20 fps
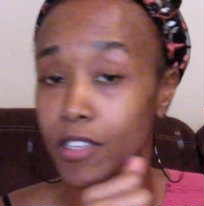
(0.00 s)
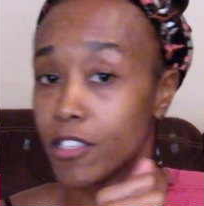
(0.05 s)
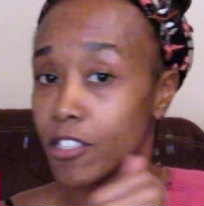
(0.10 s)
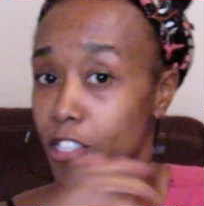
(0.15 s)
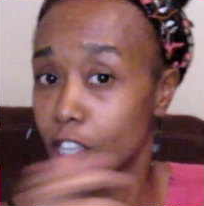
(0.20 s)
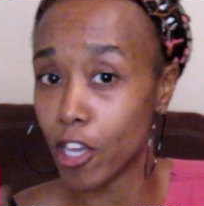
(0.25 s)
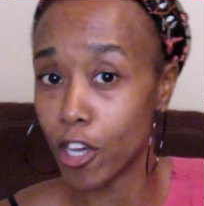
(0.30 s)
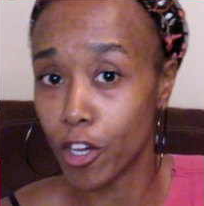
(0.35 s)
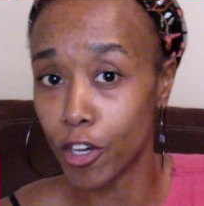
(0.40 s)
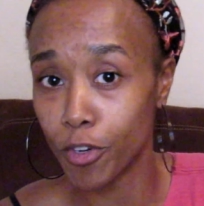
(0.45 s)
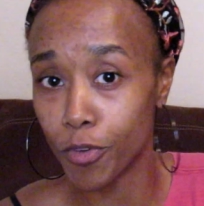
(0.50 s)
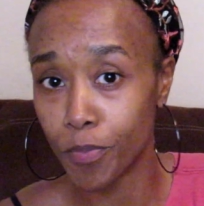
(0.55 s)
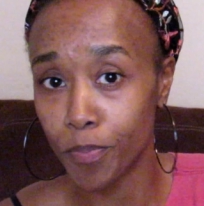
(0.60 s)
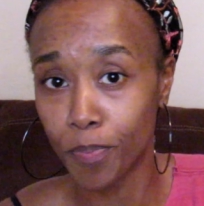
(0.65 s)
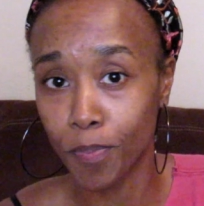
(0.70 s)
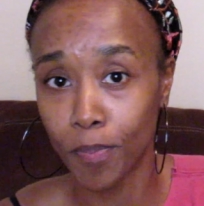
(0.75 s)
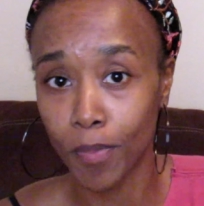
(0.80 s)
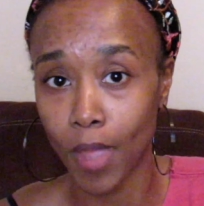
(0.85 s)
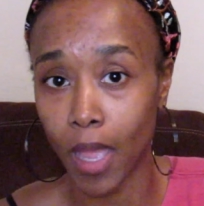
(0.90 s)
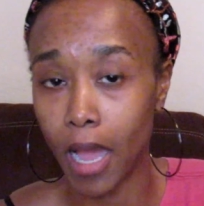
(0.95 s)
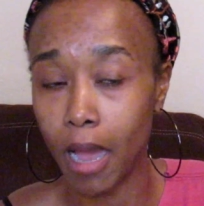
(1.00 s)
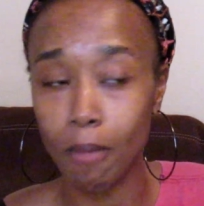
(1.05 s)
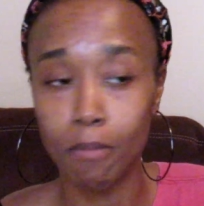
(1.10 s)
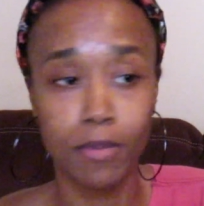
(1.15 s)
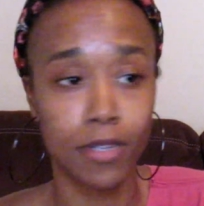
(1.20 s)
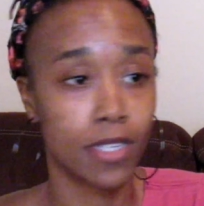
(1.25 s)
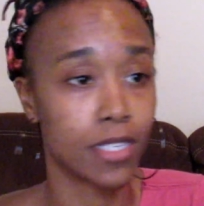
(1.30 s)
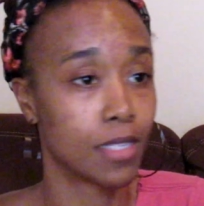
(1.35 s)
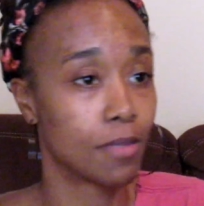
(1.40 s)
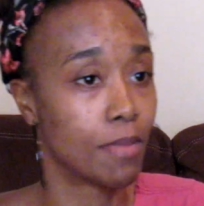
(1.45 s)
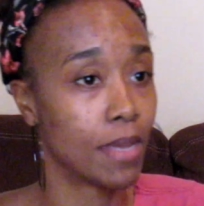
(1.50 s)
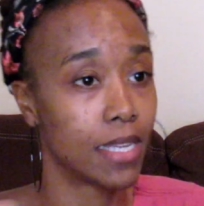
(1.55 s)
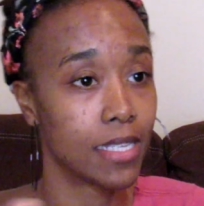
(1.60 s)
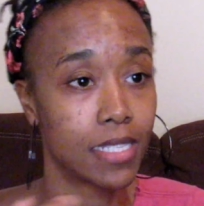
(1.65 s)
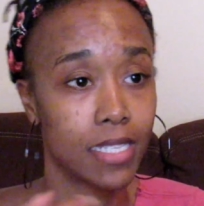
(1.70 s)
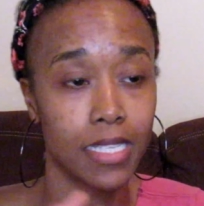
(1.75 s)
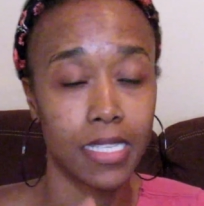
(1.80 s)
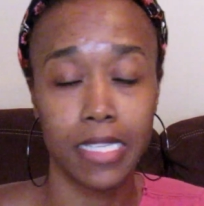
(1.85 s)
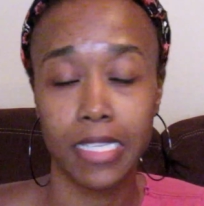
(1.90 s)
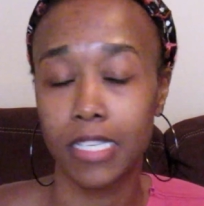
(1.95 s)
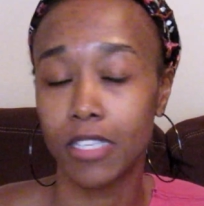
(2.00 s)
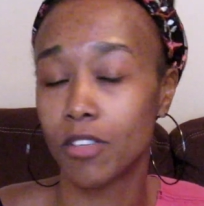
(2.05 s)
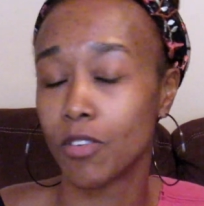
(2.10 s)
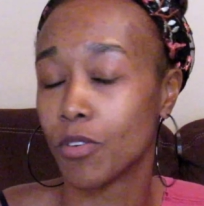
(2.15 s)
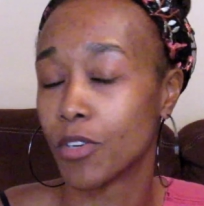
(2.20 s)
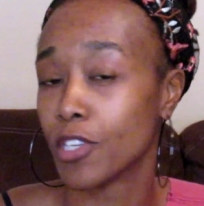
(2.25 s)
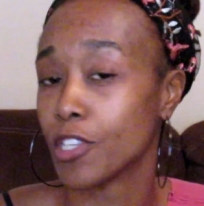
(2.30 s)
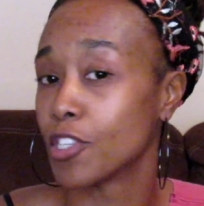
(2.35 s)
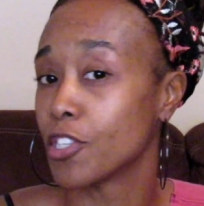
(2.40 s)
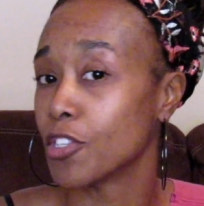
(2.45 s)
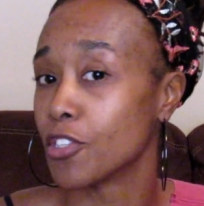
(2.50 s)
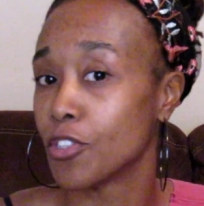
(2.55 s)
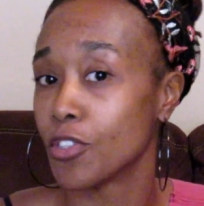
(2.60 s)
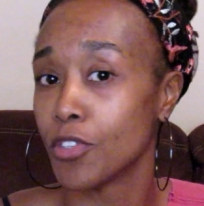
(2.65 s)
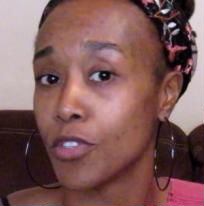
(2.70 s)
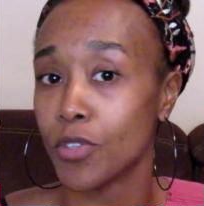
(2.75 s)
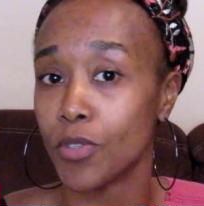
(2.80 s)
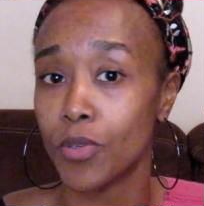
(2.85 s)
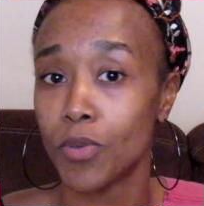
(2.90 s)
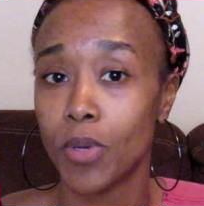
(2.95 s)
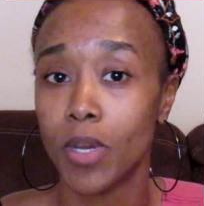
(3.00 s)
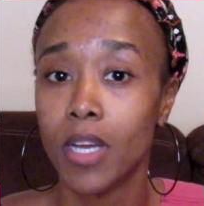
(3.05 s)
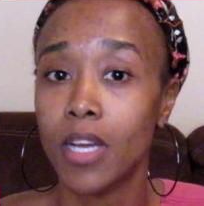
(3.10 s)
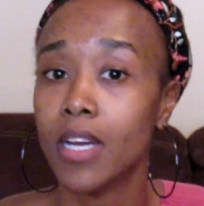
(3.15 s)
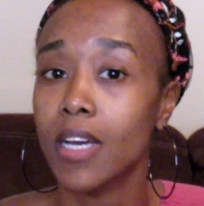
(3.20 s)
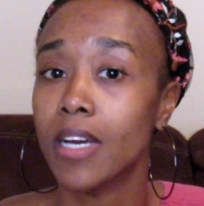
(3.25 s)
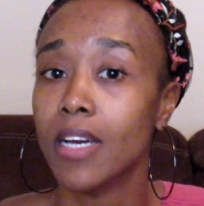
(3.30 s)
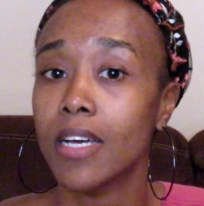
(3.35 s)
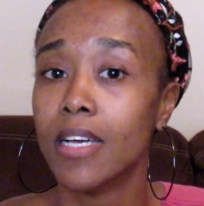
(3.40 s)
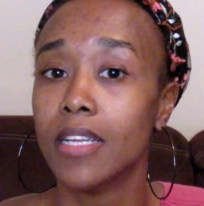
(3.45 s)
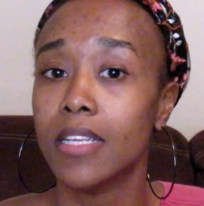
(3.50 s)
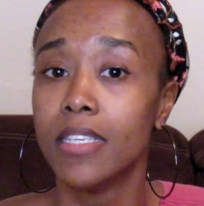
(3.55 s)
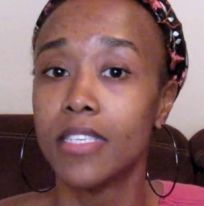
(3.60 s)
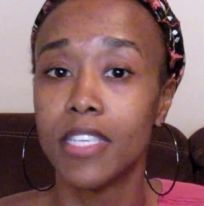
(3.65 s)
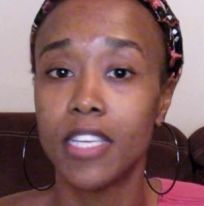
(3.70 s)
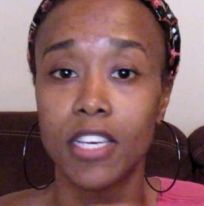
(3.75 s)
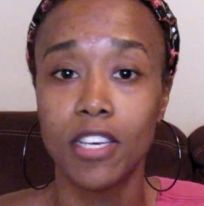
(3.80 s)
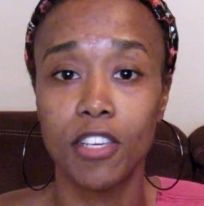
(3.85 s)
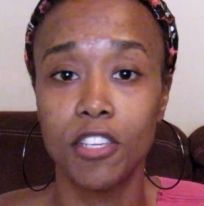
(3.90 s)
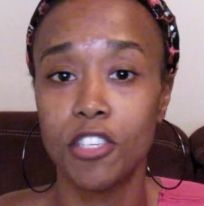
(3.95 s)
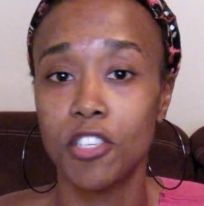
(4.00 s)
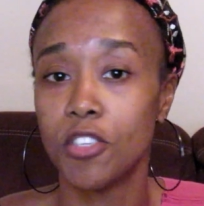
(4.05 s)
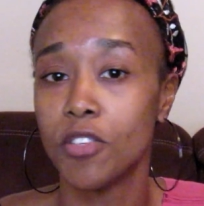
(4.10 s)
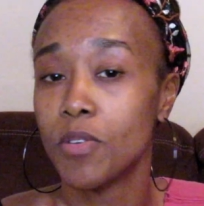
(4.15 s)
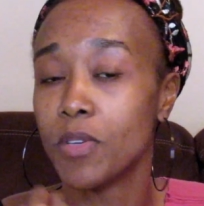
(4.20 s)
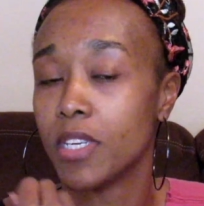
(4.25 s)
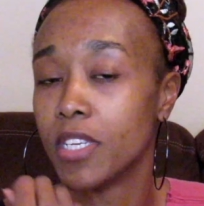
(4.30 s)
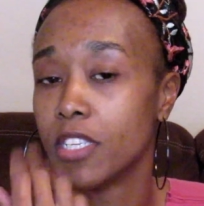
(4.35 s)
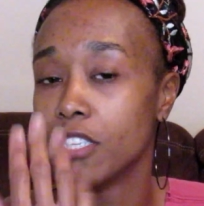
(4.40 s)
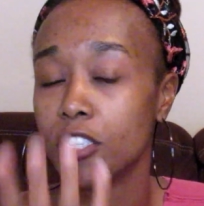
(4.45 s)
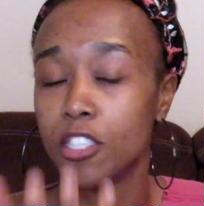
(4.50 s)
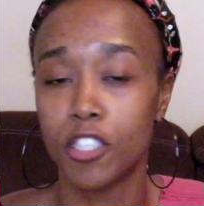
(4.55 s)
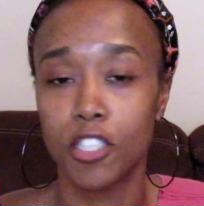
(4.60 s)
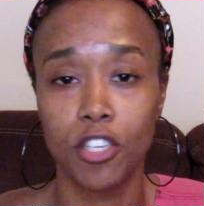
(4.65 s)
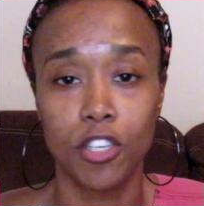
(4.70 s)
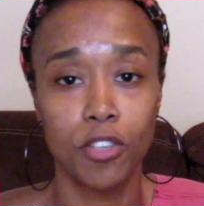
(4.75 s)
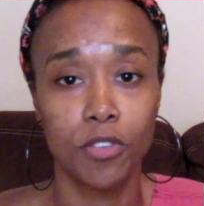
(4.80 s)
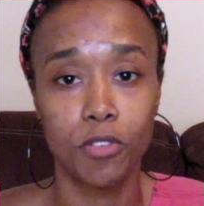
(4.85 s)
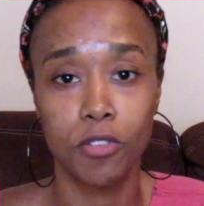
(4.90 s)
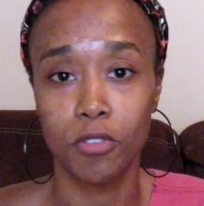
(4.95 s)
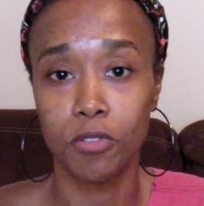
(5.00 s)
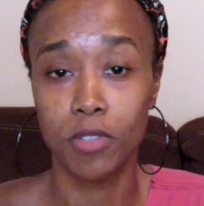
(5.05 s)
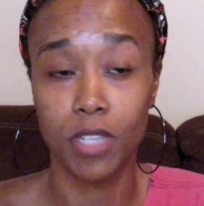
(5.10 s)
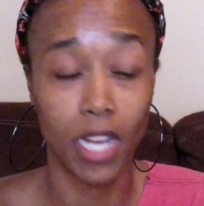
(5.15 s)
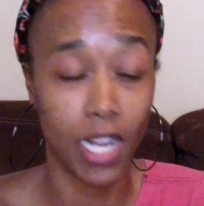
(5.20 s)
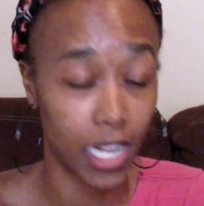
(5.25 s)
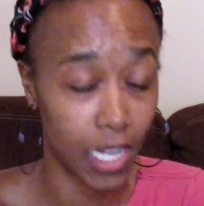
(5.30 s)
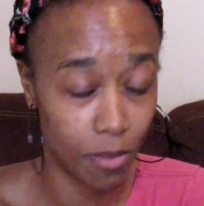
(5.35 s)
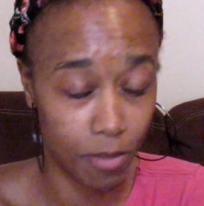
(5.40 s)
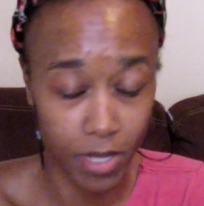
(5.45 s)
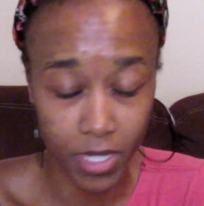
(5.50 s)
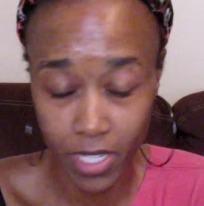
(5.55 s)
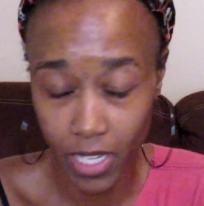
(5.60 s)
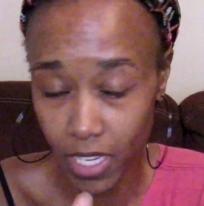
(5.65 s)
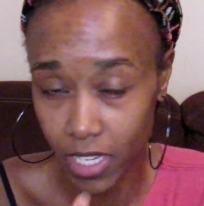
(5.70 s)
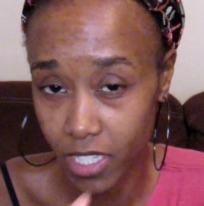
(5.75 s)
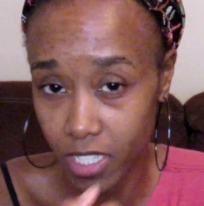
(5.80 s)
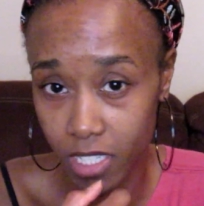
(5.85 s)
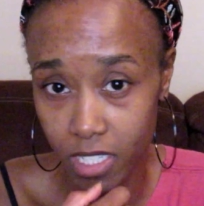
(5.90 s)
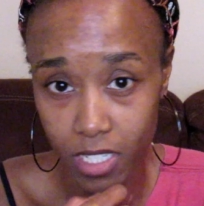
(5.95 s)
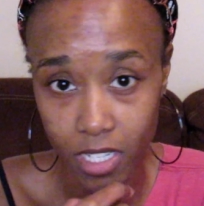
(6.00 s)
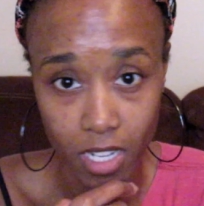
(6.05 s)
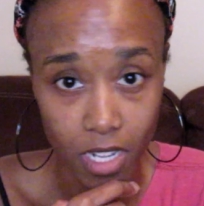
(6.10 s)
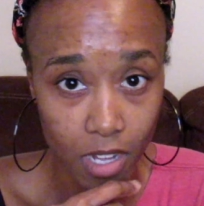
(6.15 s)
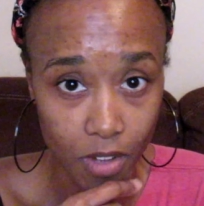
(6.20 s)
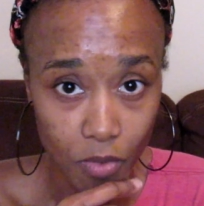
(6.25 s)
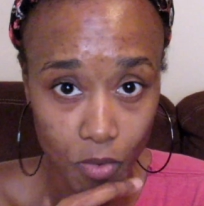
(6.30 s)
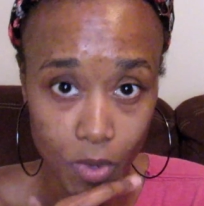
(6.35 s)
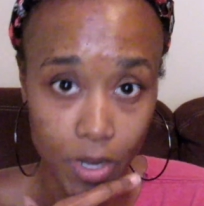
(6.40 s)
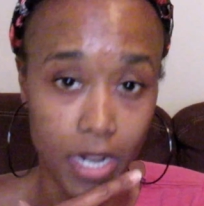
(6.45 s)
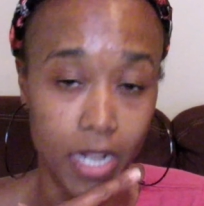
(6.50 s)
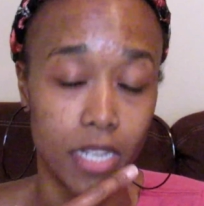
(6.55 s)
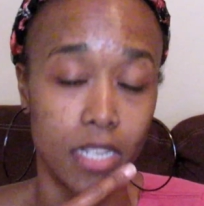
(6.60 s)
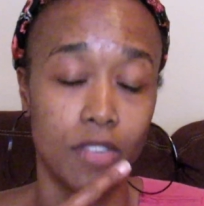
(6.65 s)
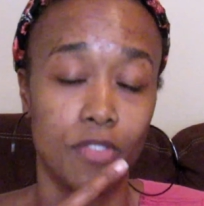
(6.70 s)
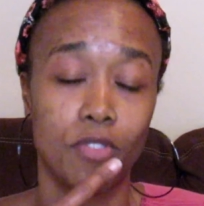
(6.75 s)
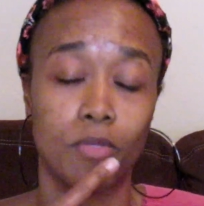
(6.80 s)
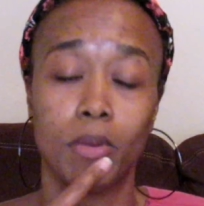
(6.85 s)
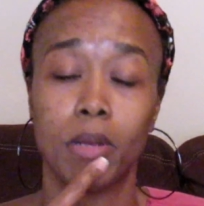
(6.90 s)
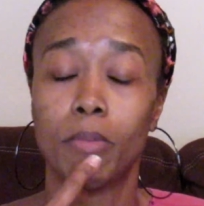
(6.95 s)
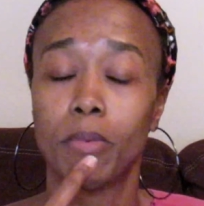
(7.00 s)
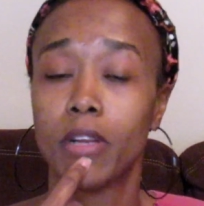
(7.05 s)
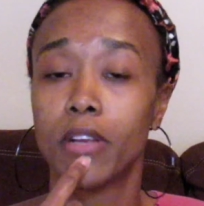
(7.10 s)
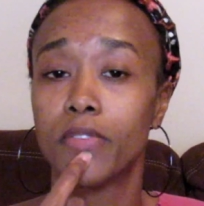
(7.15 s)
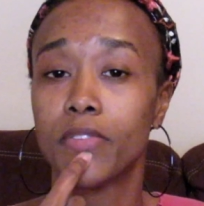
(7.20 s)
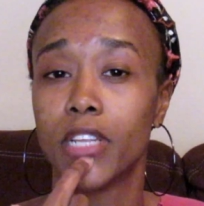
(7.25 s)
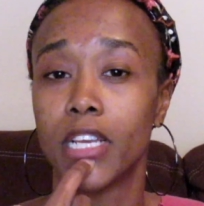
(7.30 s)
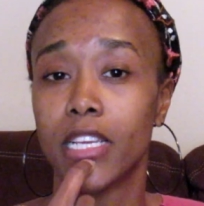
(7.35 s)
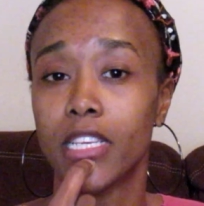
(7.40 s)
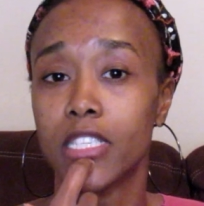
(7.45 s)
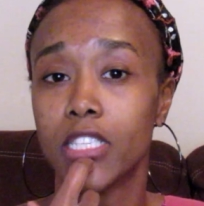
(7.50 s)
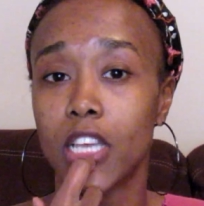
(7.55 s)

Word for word: So I'm just basically going to tell you and show you documentation of what I did for my birthday.